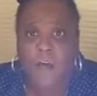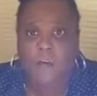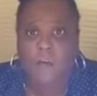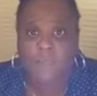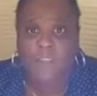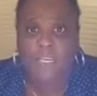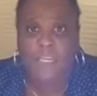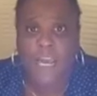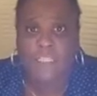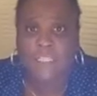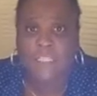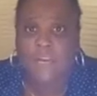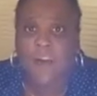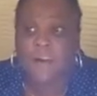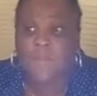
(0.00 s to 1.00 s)
of
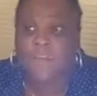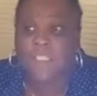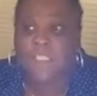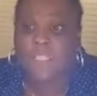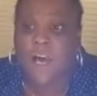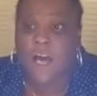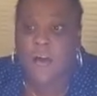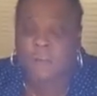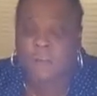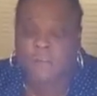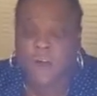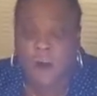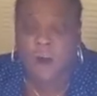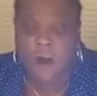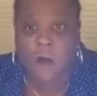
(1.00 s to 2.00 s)
tonight's conference
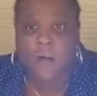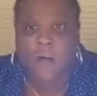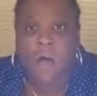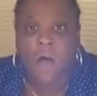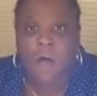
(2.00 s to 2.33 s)
live